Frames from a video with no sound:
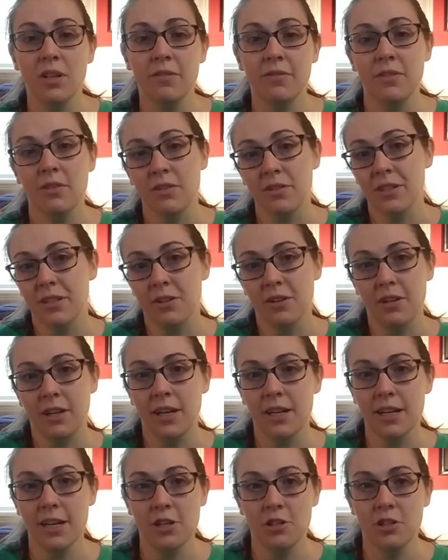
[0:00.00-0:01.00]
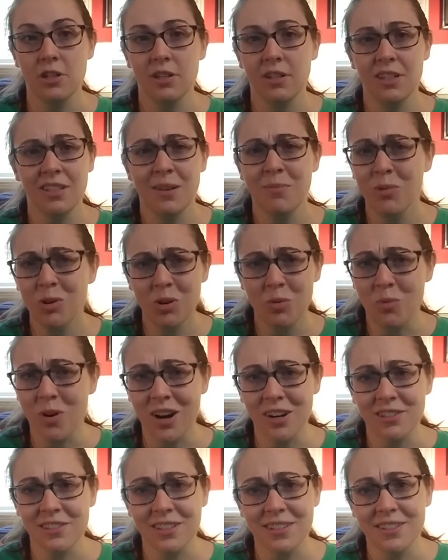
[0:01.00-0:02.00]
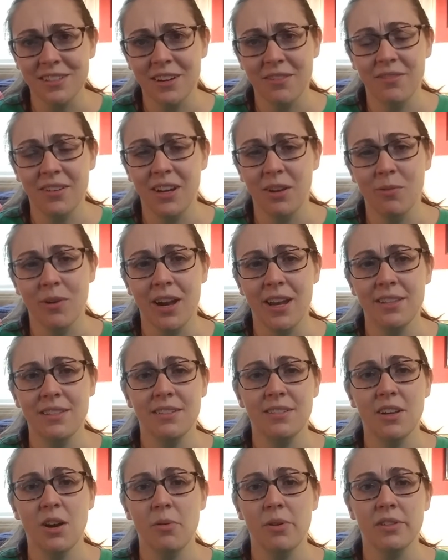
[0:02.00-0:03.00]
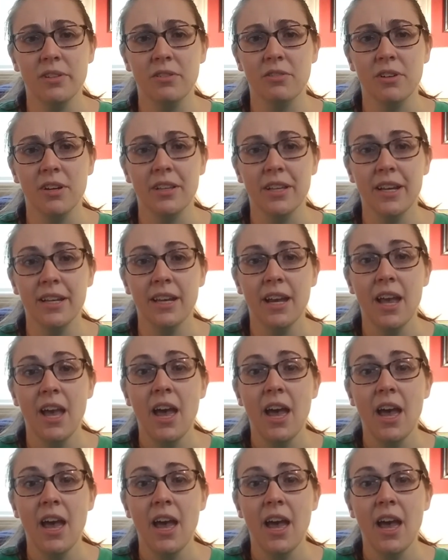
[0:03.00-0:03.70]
if it looks in good condition, because I'm going to wash this stuff anyways. It's always acrylic.